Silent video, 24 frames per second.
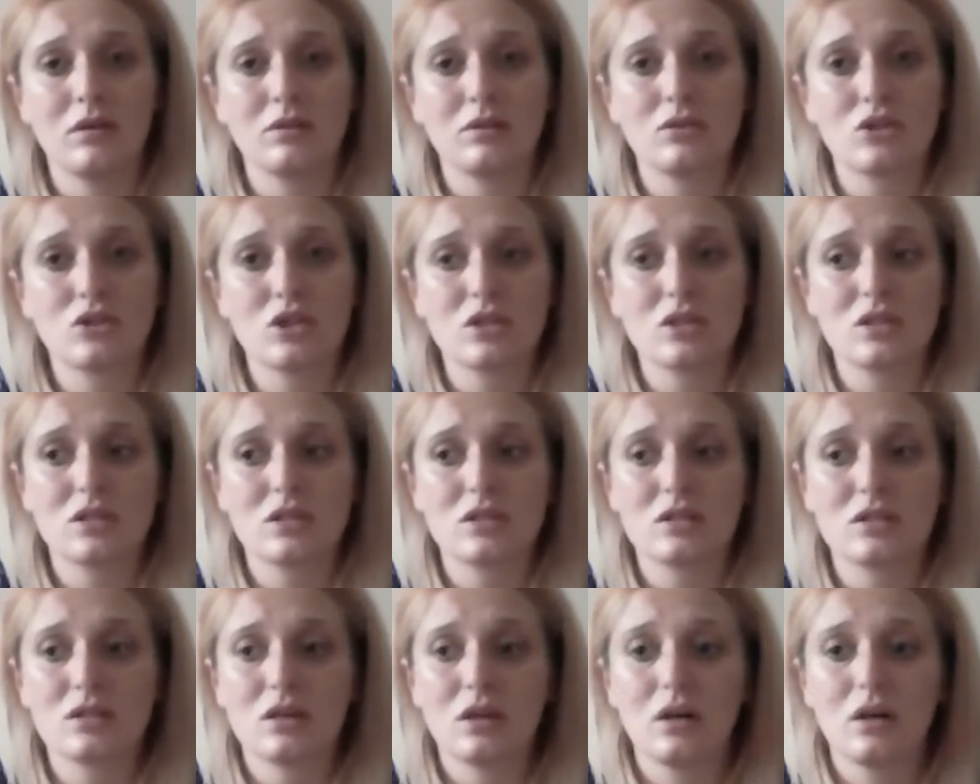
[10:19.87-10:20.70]

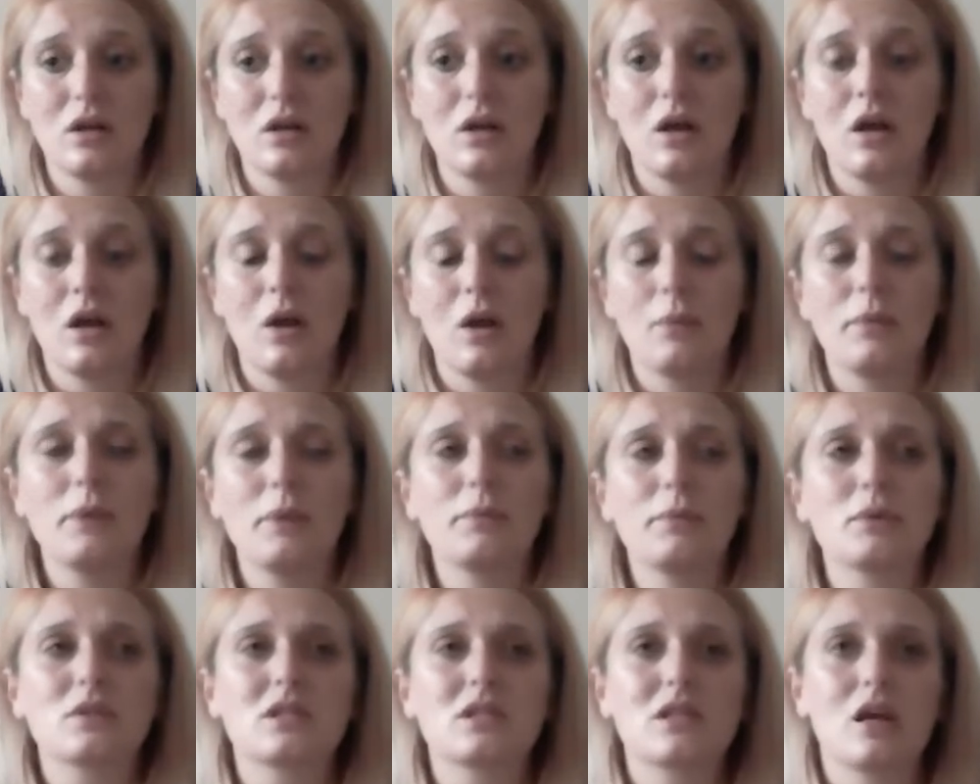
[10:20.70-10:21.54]
Just
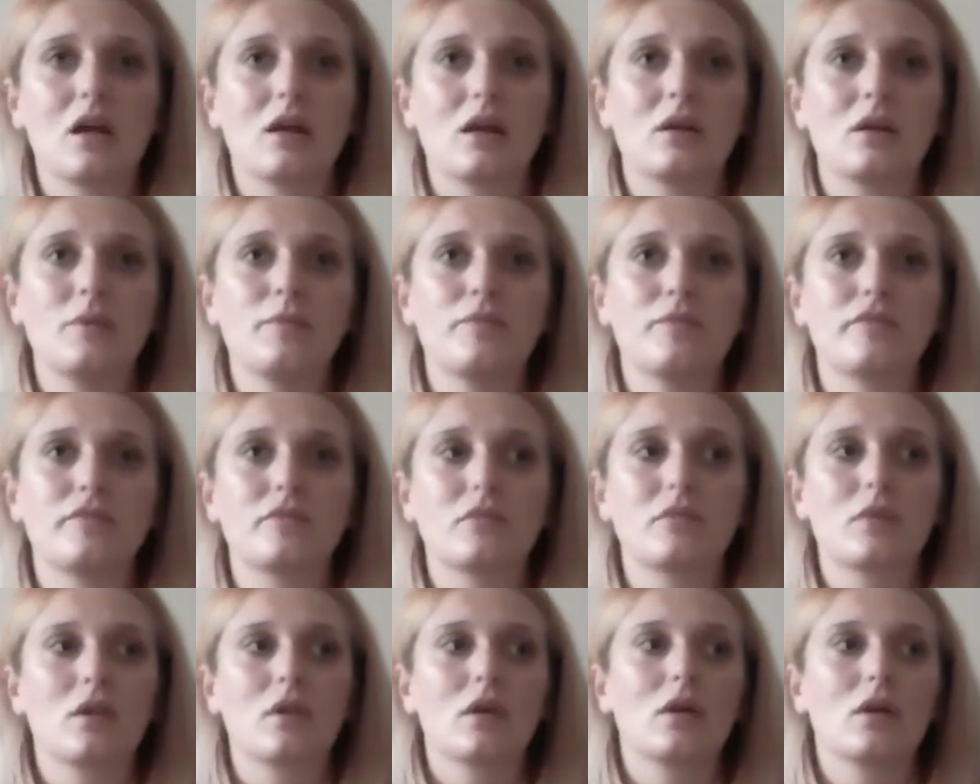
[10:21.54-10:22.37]
people say,
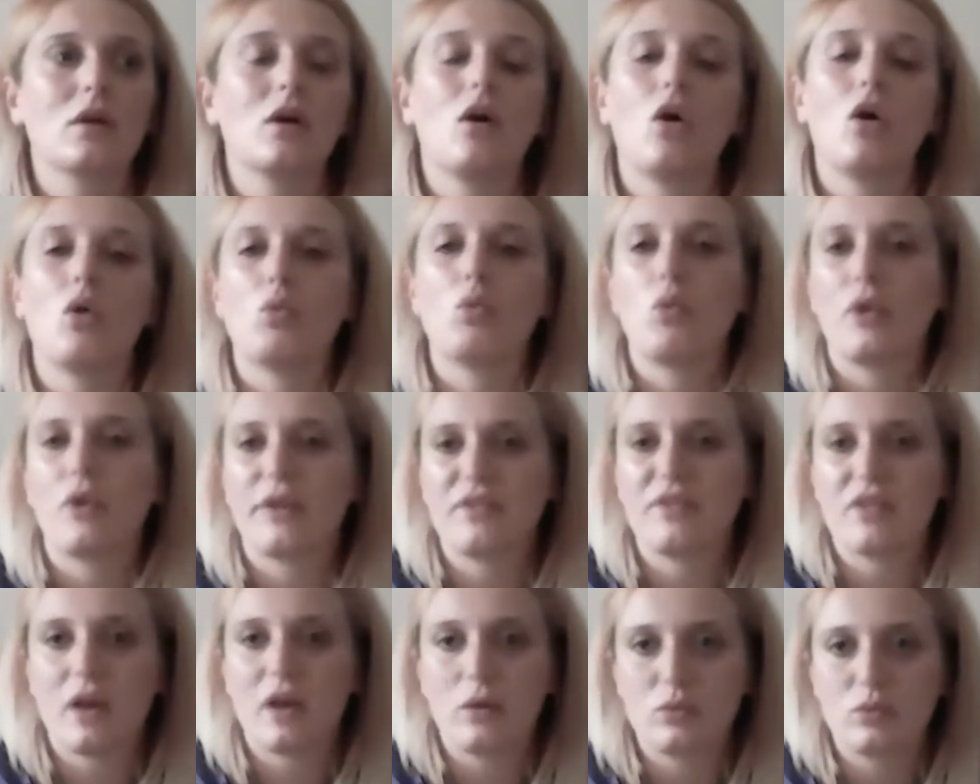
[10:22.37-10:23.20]
what
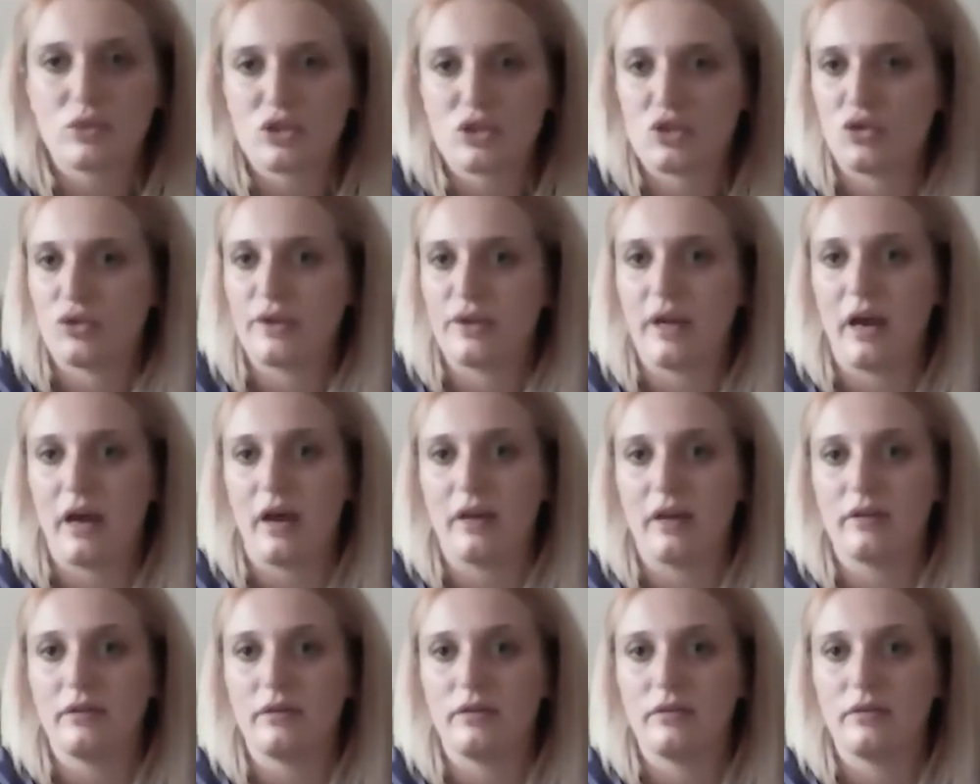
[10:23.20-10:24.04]
if that was your
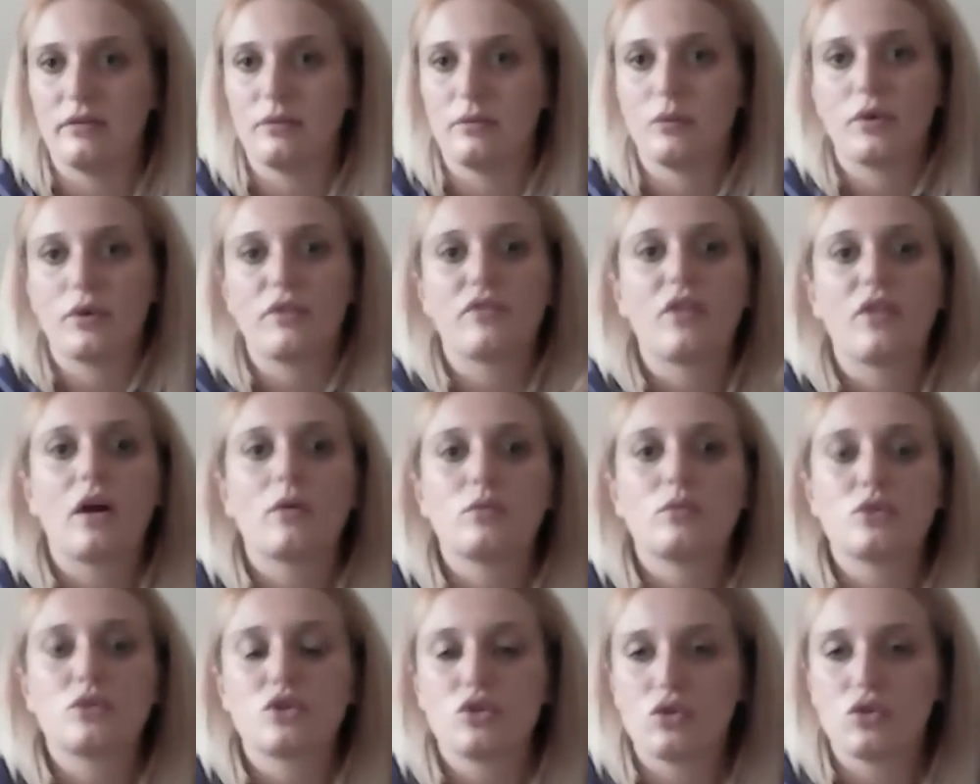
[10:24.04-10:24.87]
nan? What if that
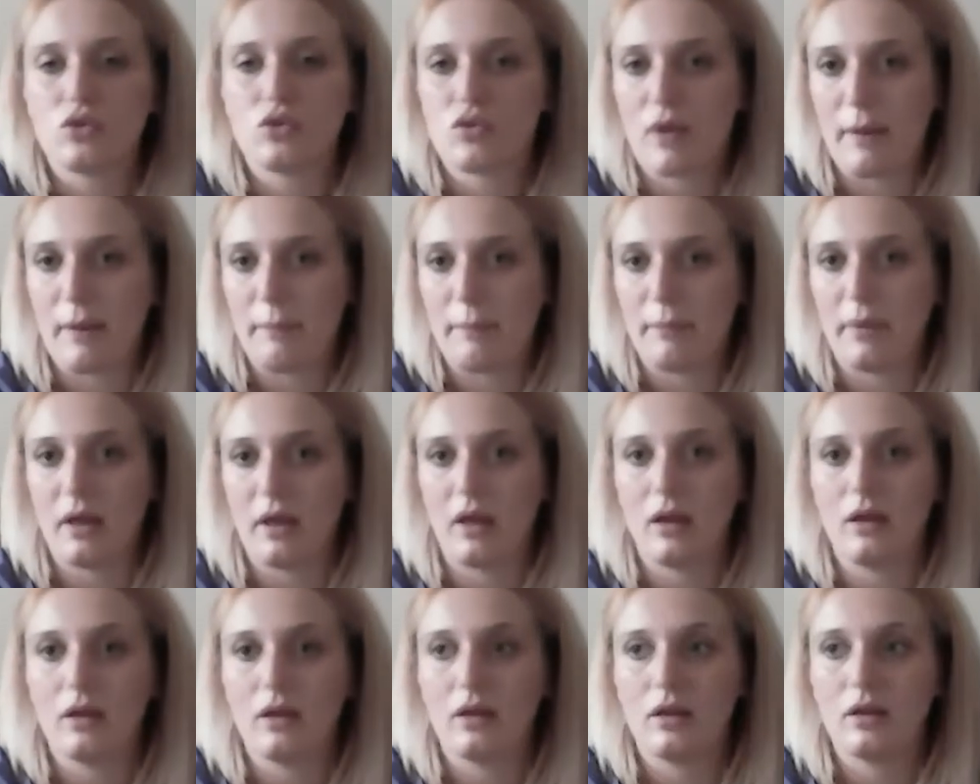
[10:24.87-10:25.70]
was your
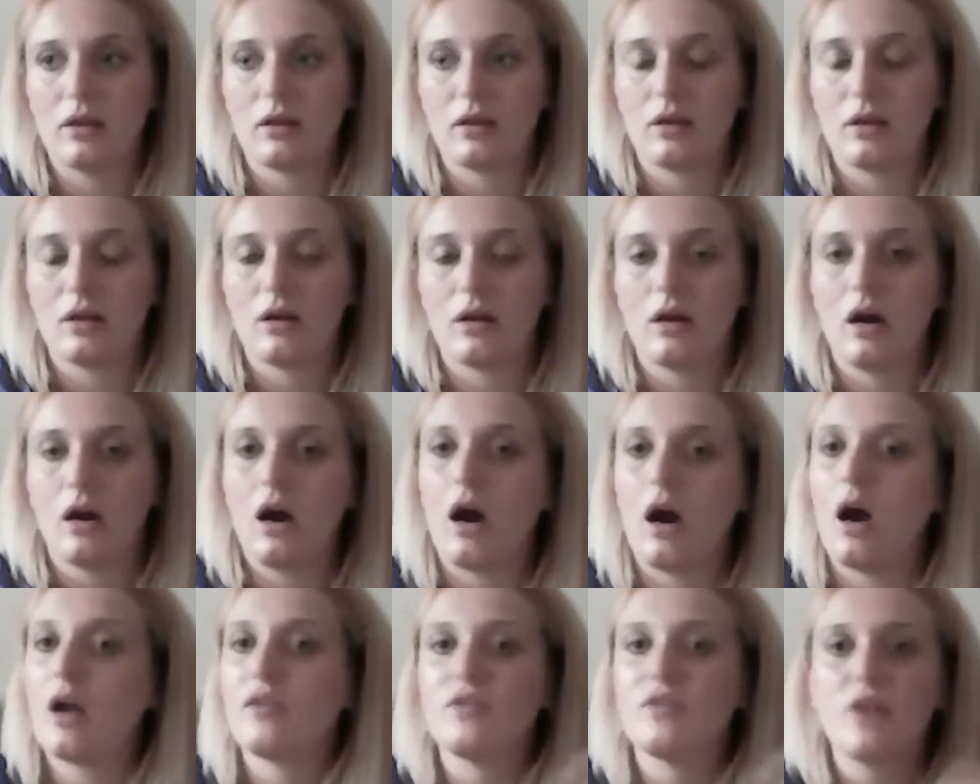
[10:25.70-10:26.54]
grandpa?
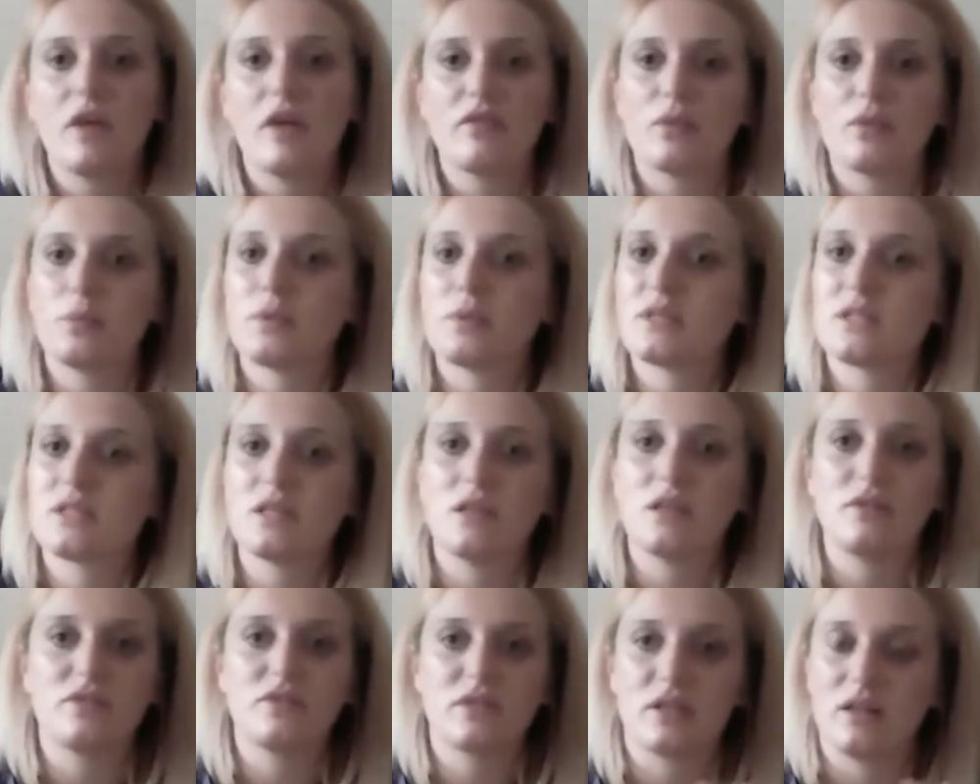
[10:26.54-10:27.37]
I've never
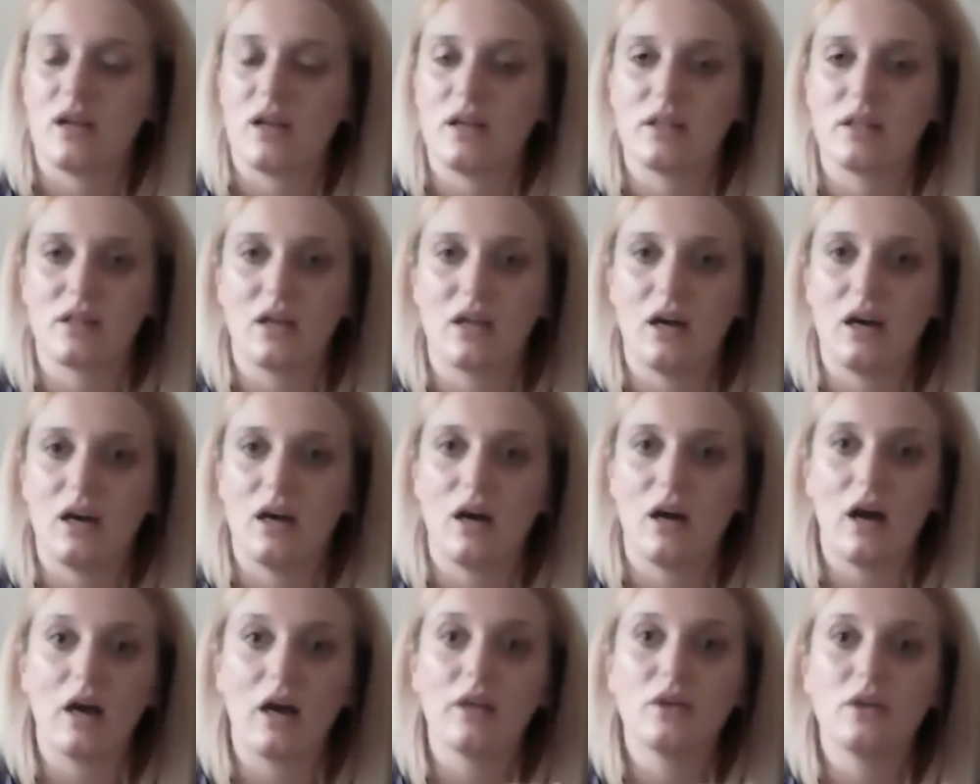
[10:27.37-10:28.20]
perceived it like that.
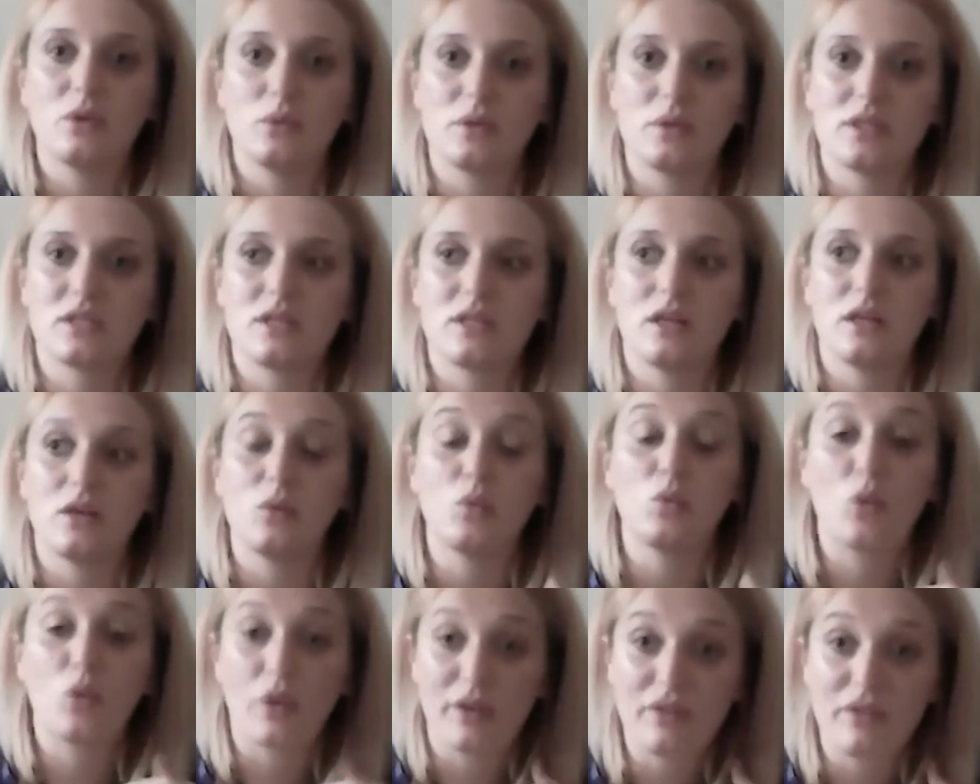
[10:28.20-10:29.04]
I always see,
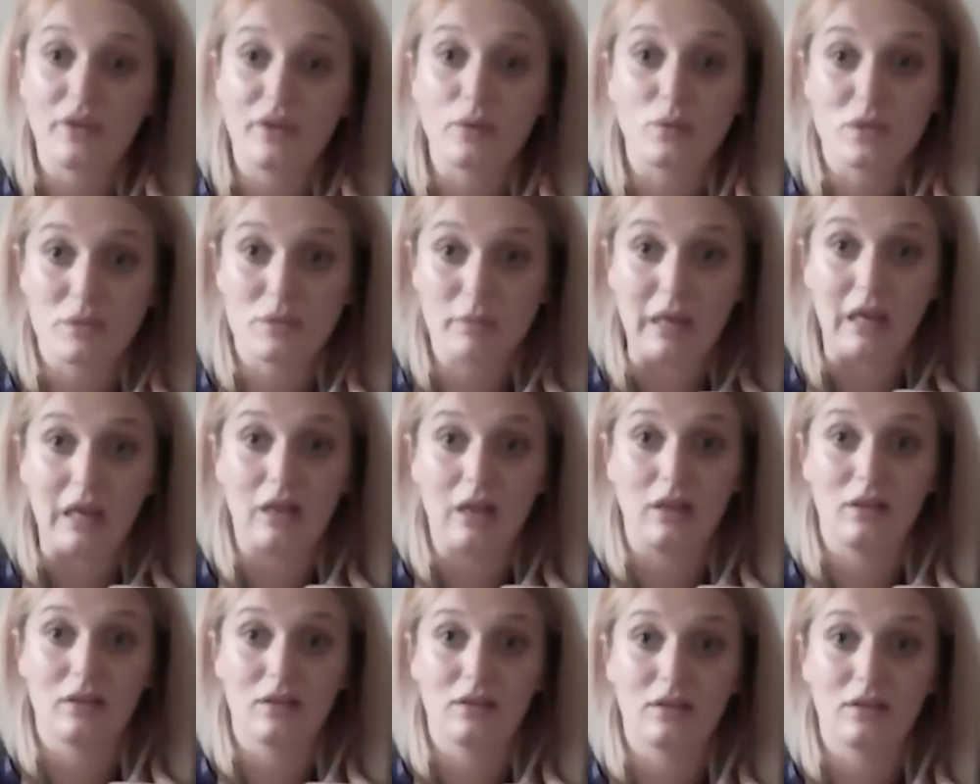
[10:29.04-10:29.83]
what if it was me?